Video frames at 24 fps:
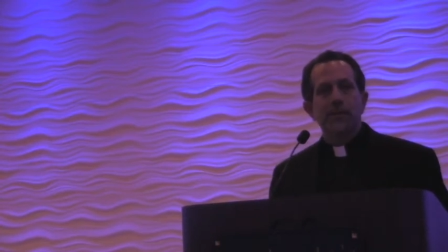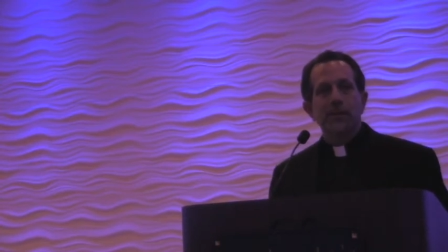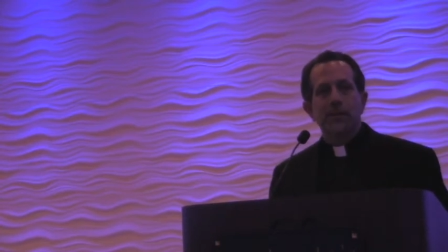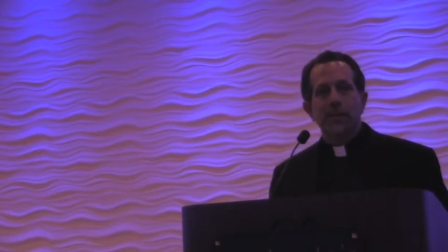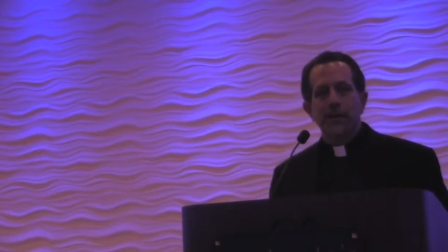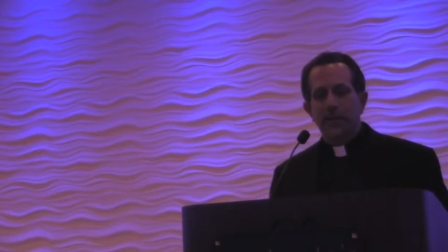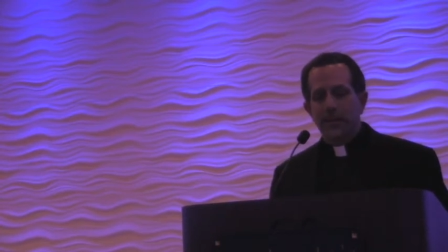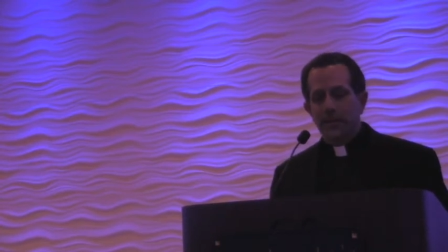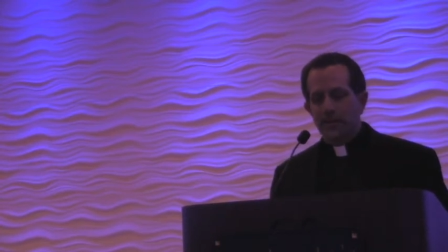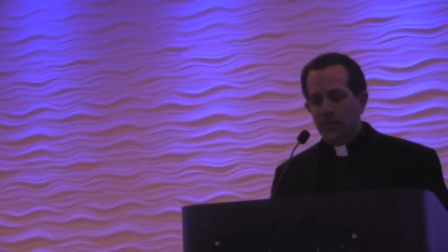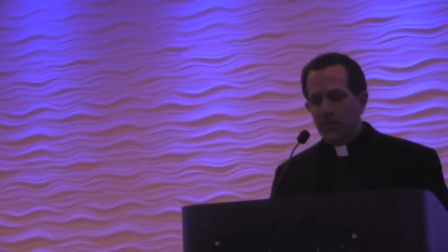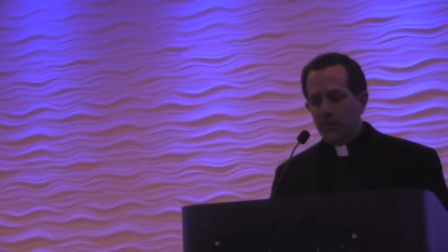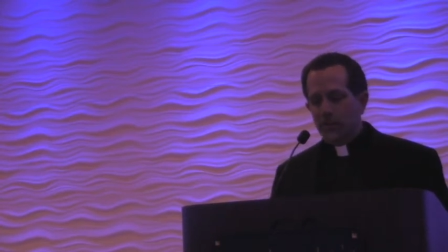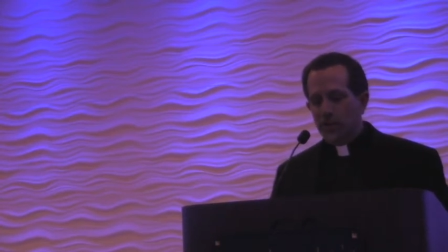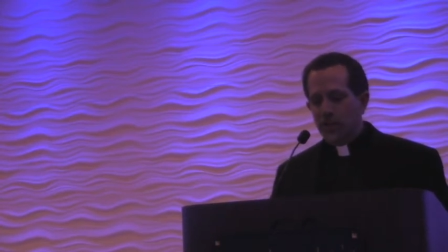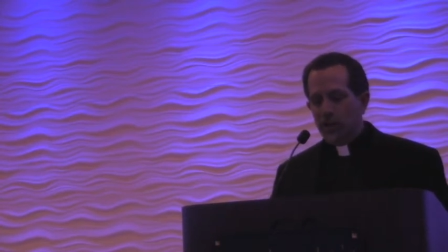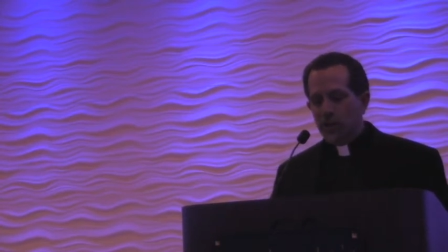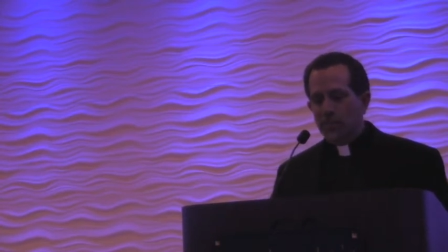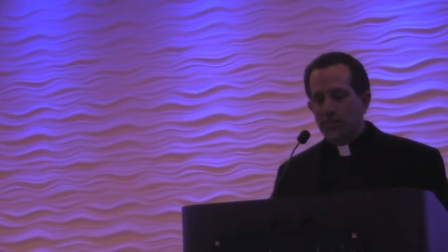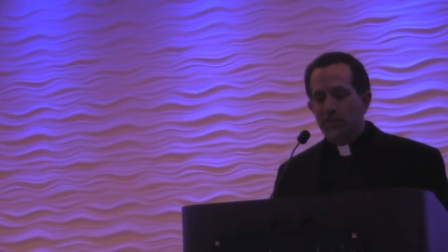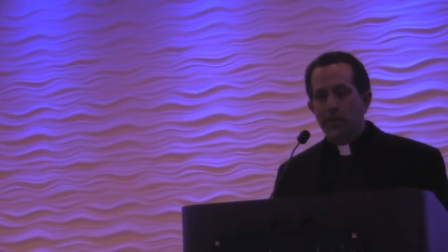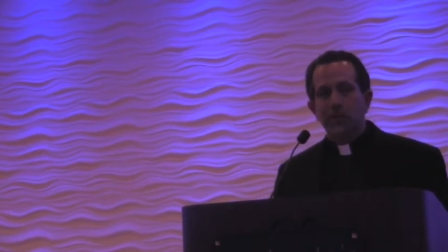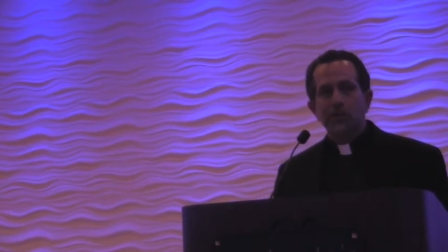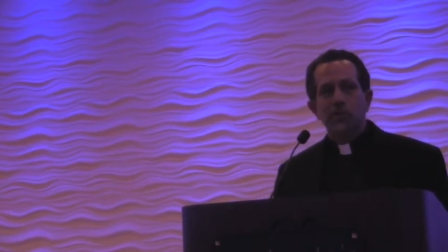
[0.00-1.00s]
ladies and
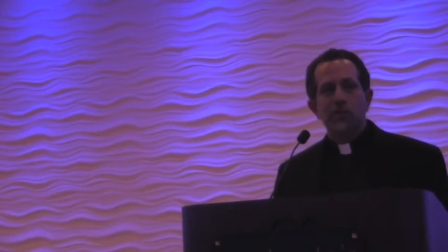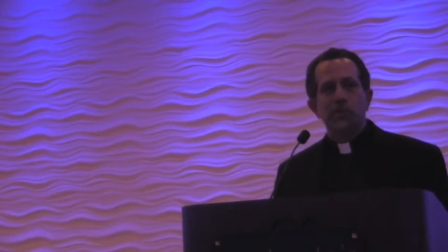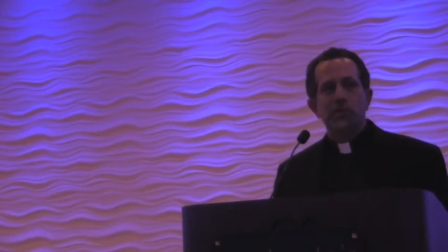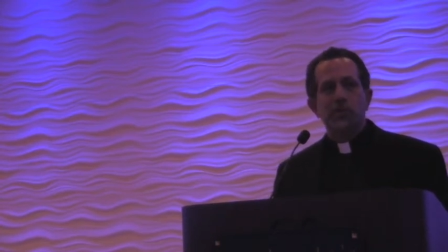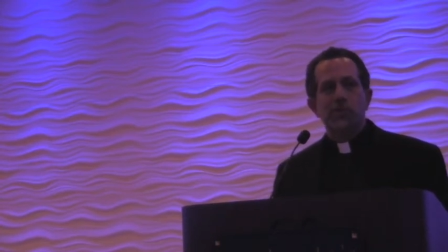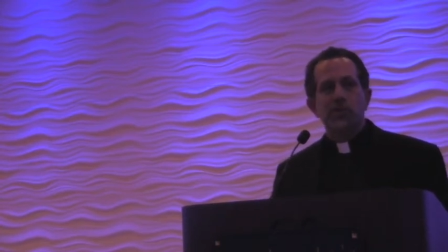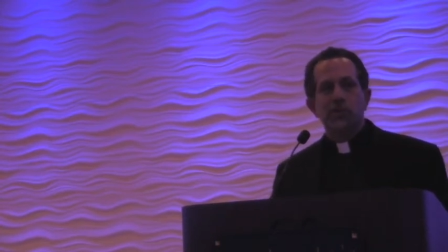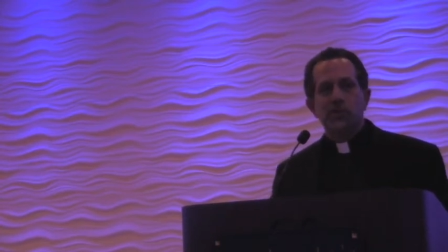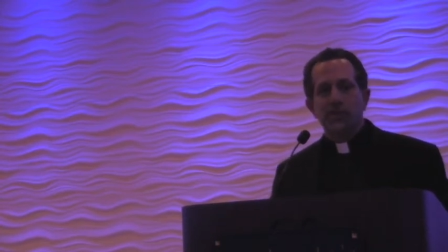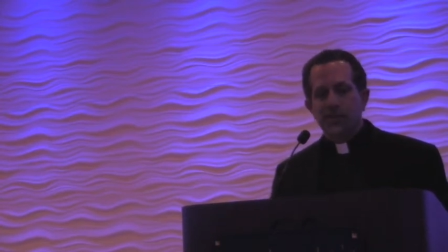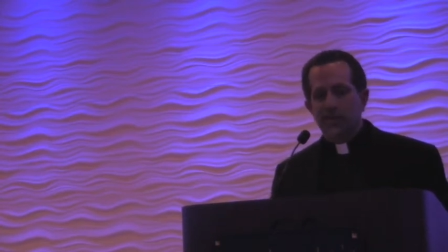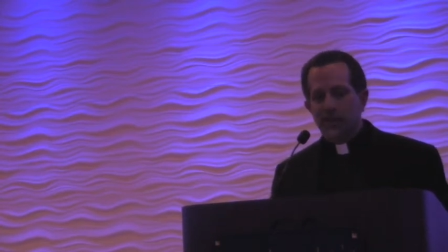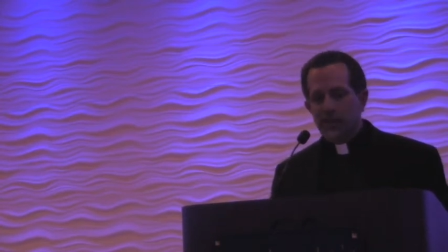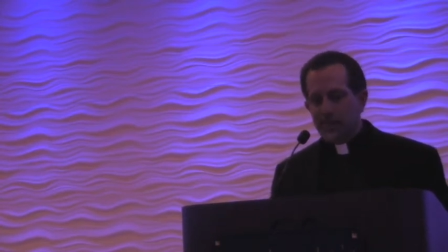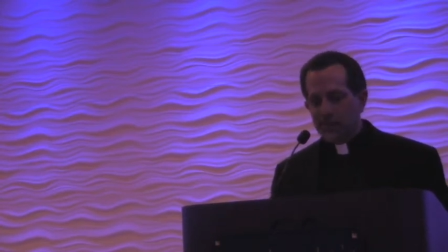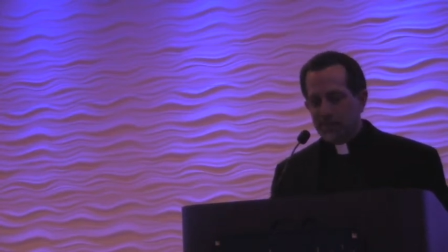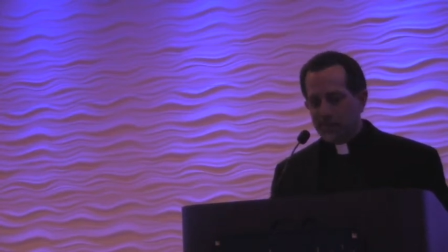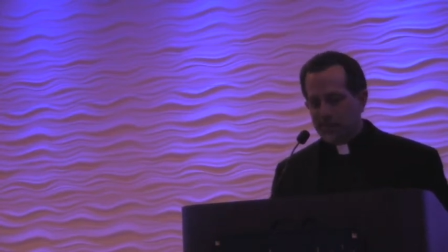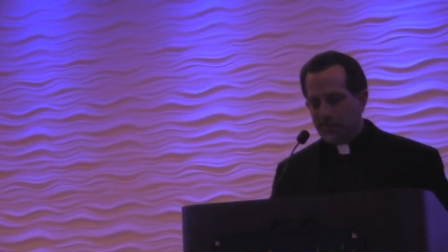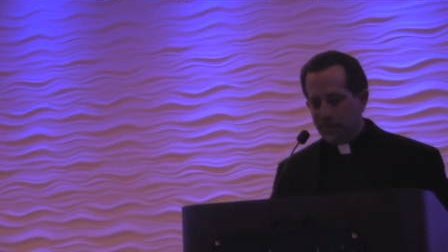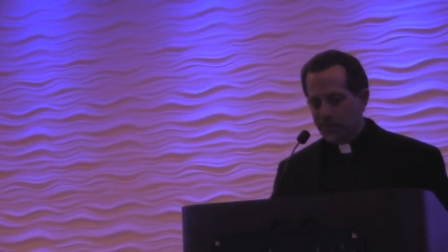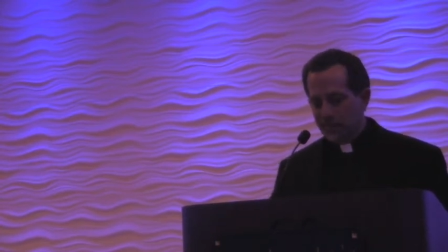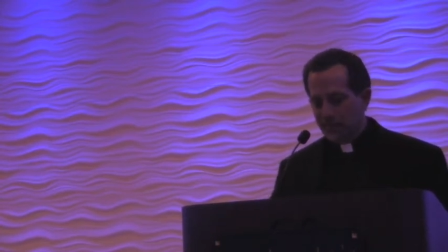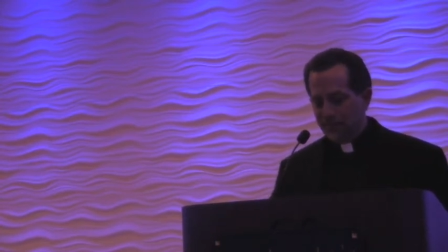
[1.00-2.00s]
gentlemen, Christos
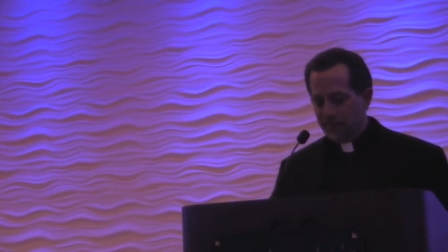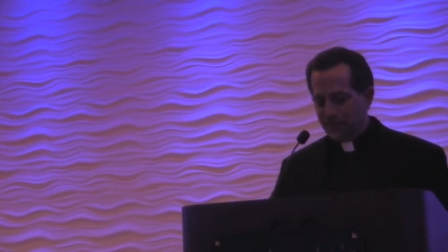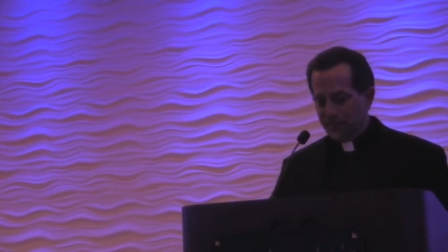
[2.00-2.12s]
Anesti.